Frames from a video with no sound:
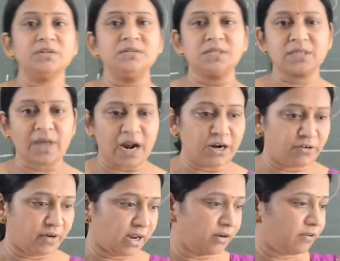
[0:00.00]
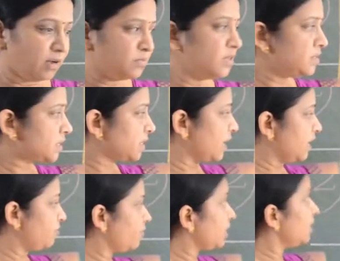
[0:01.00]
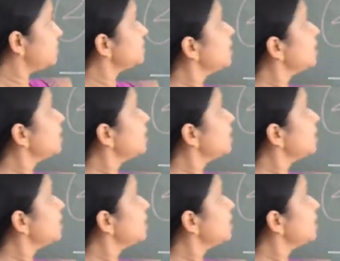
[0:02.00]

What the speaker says: scattering. Raman scattering is